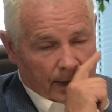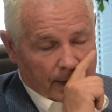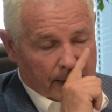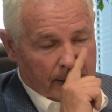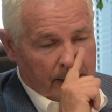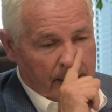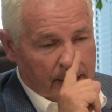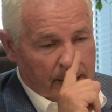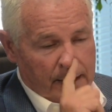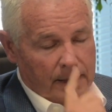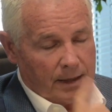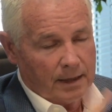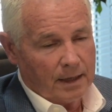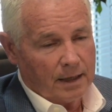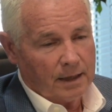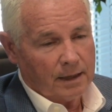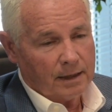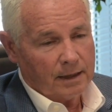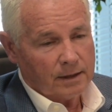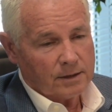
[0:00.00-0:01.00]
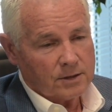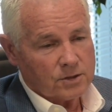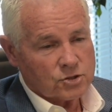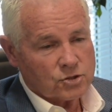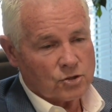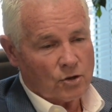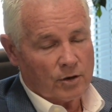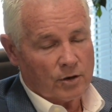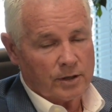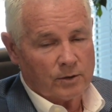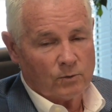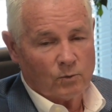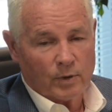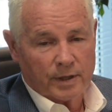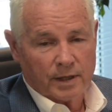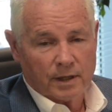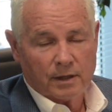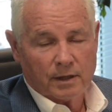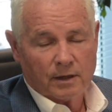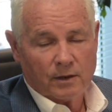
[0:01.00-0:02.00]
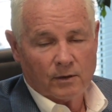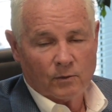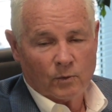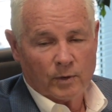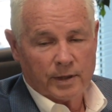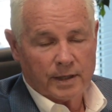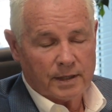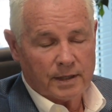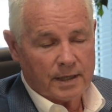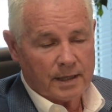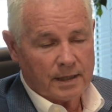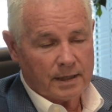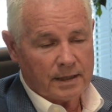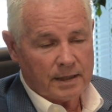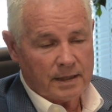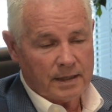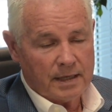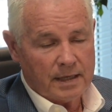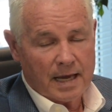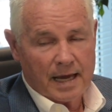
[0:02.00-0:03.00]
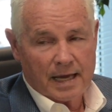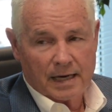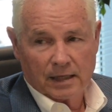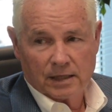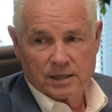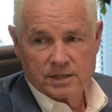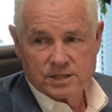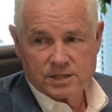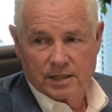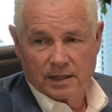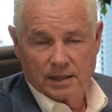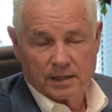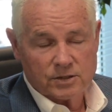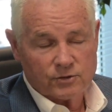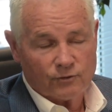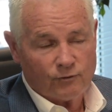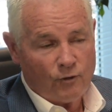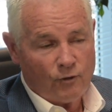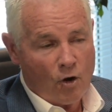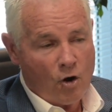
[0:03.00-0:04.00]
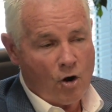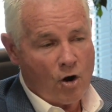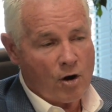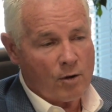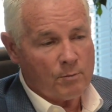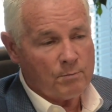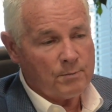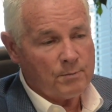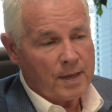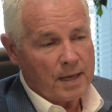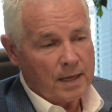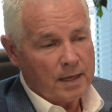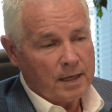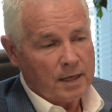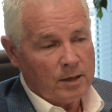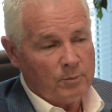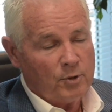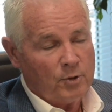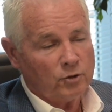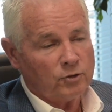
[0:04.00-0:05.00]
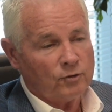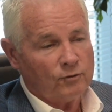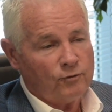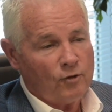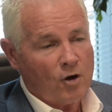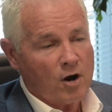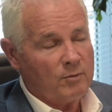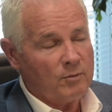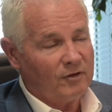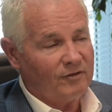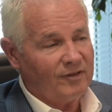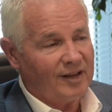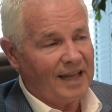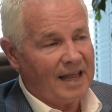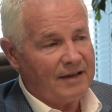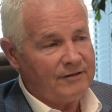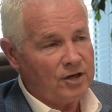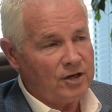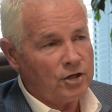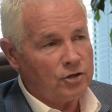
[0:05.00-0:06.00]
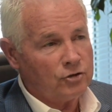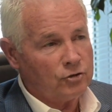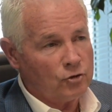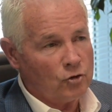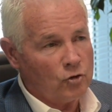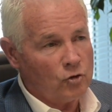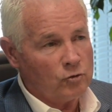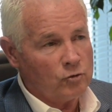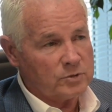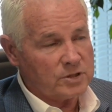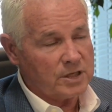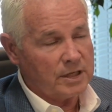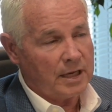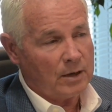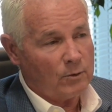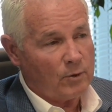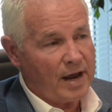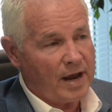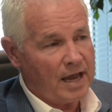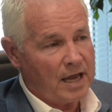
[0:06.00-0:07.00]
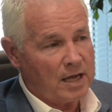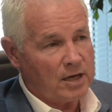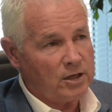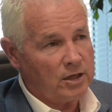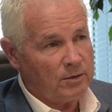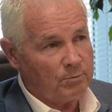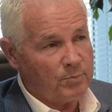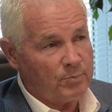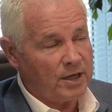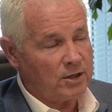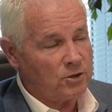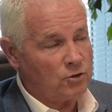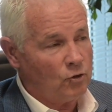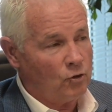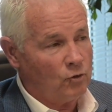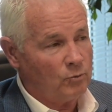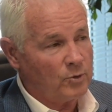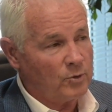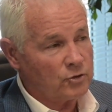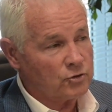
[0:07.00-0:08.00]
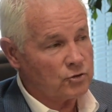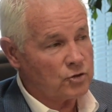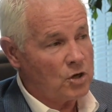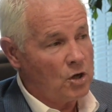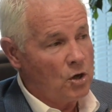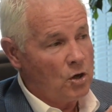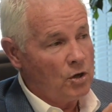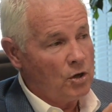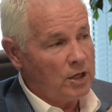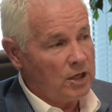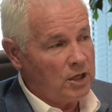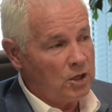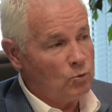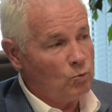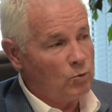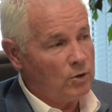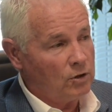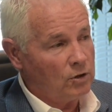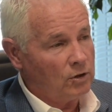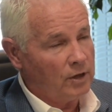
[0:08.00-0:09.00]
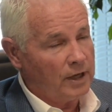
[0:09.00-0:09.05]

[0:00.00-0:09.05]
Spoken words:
He started when he had a listing. His farm. He built a farm of 1,100 homes, and they were hand-picked homes in Whittle